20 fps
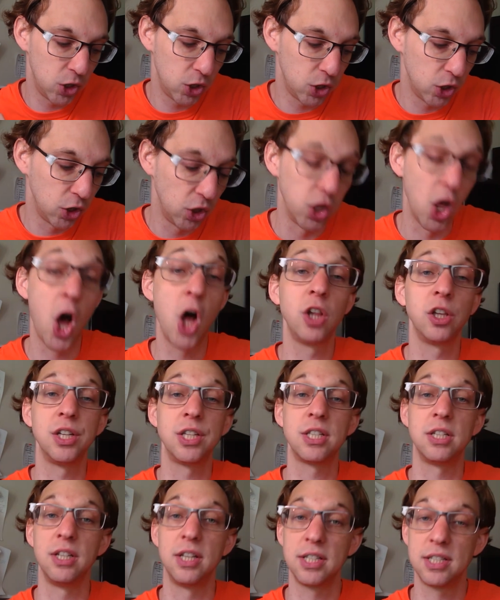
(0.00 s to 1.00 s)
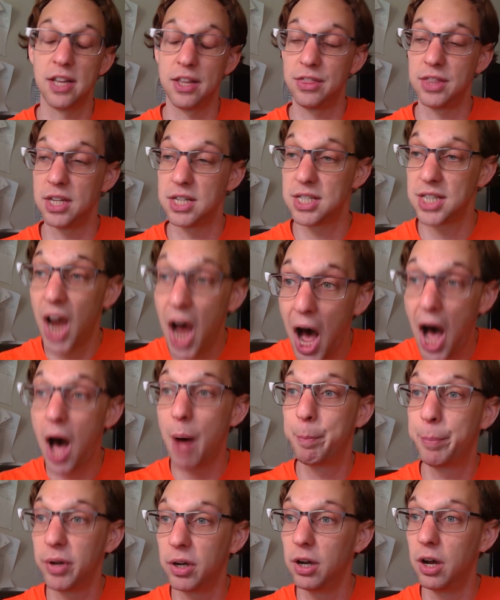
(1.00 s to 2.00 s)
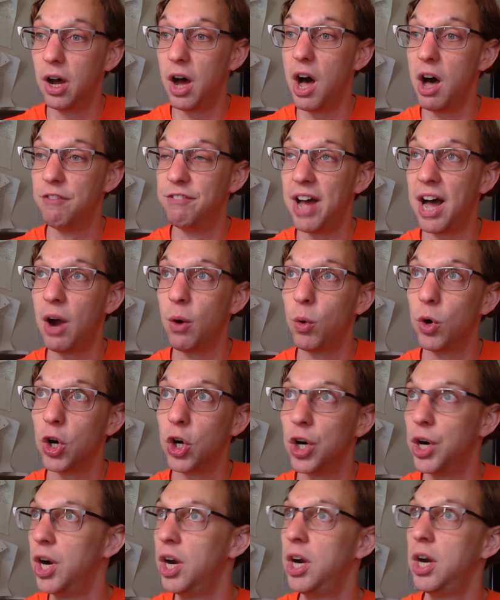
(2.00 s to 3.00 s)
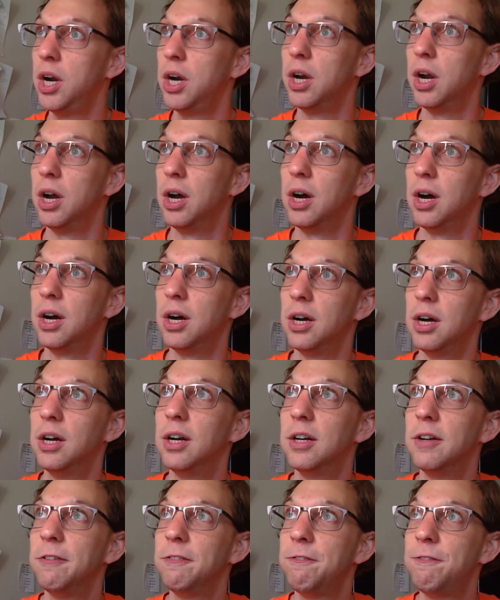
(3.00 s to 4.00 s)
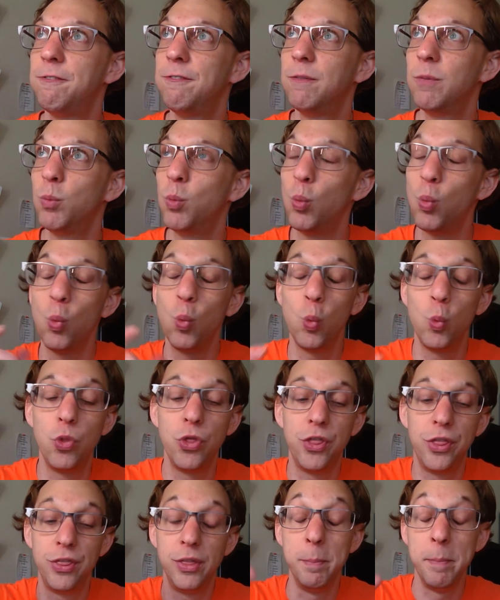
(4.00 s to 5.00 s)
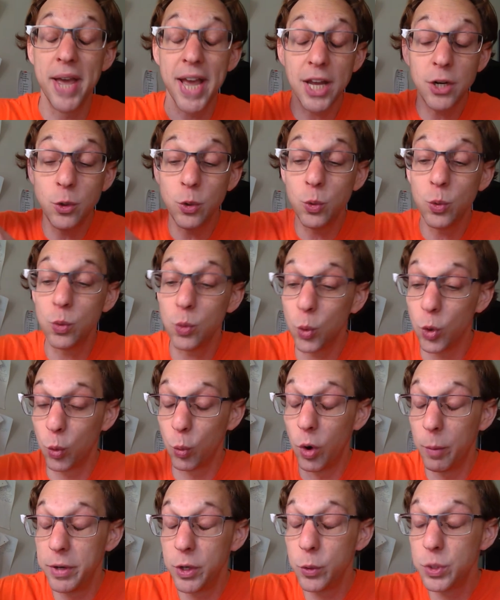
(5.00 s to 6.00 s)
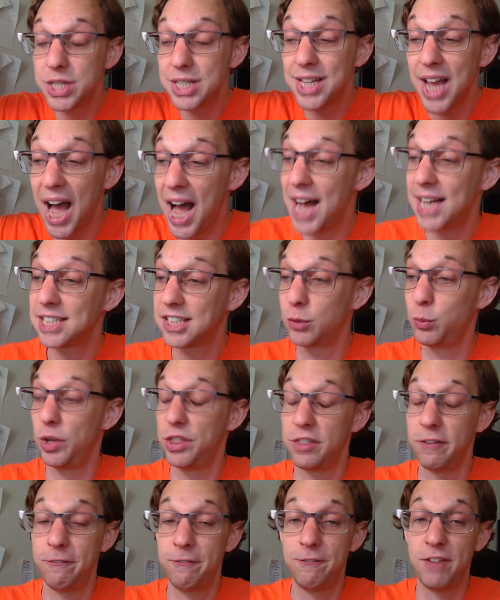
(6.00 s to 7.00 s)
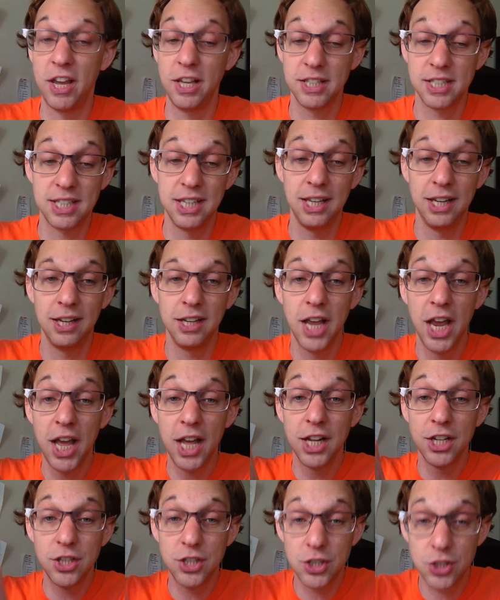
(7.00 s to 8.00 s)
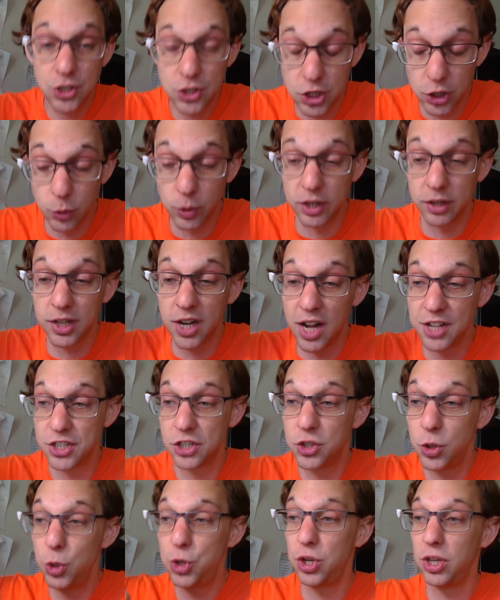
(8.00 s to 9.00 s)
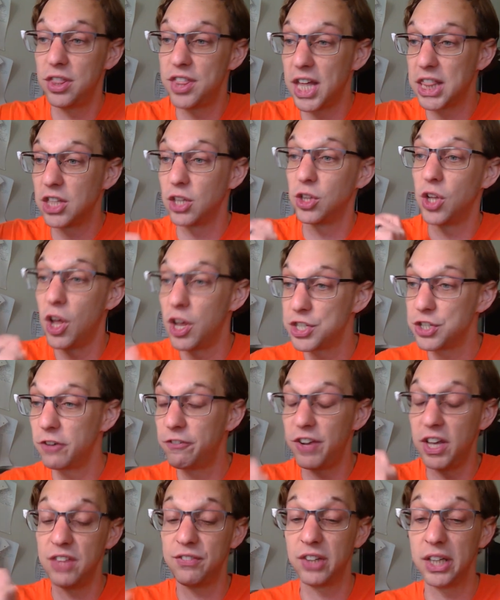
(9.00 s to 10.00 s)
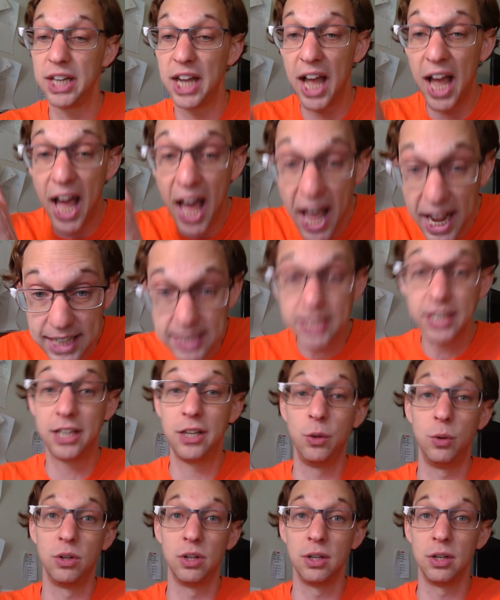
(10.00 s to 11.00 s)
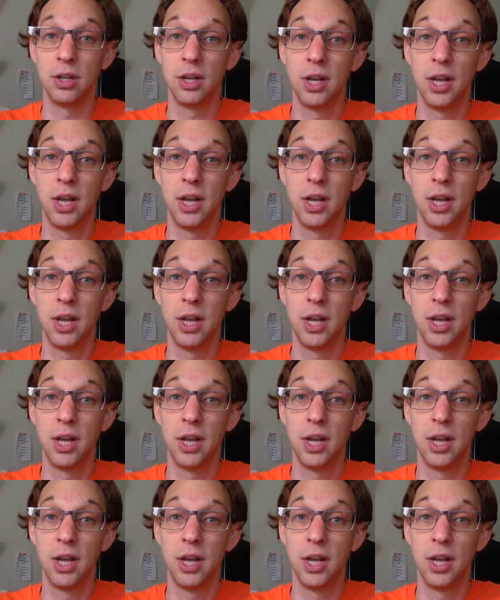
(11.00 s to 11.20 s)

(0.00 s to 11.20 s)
lawlessness at the top of our the man who or woman who's tasked with seeing to it constitutionally that the laws are faithfully executed.